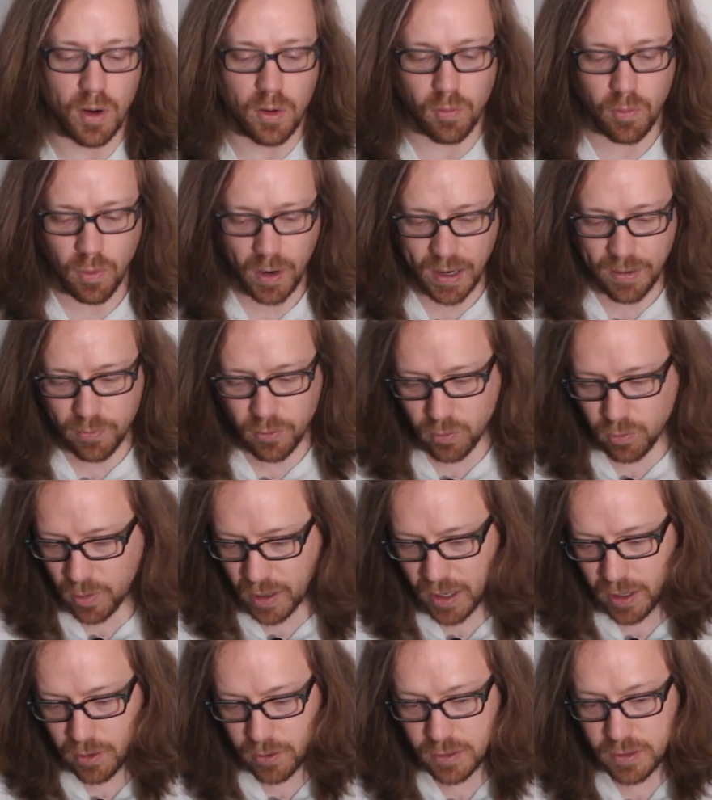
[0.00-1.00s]
Rival
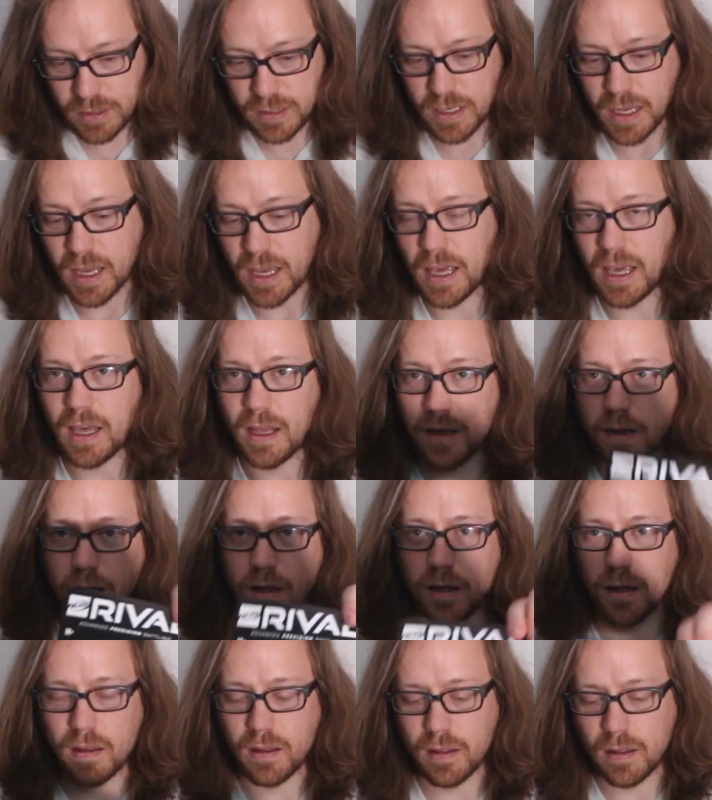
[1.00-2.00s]
rounds, and
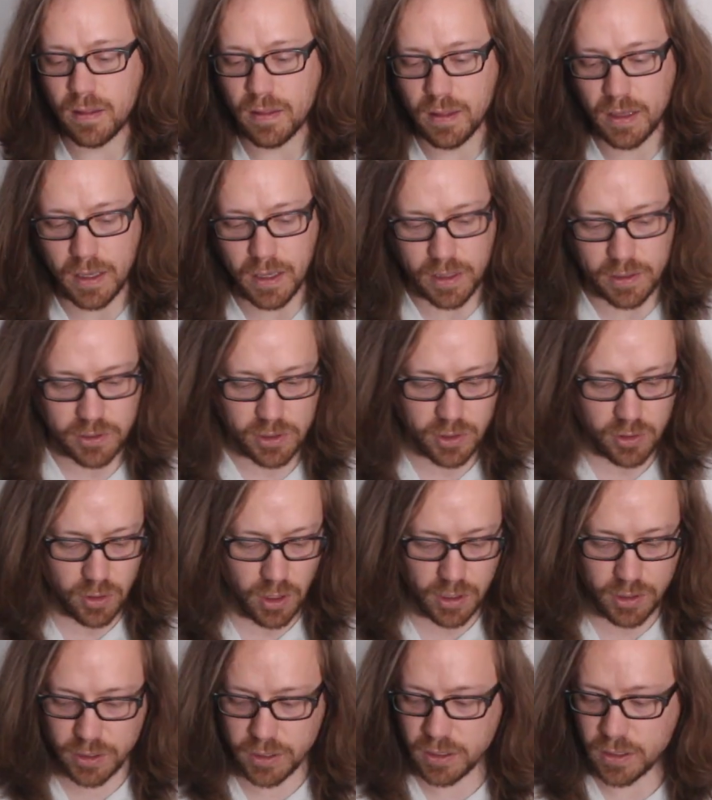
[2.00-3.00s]
the
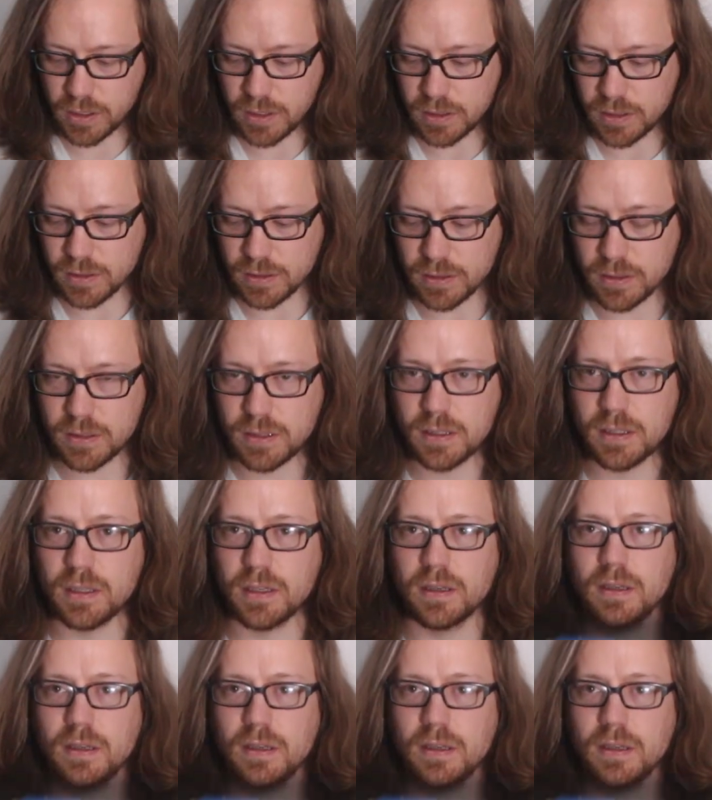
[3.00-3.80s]
instructions.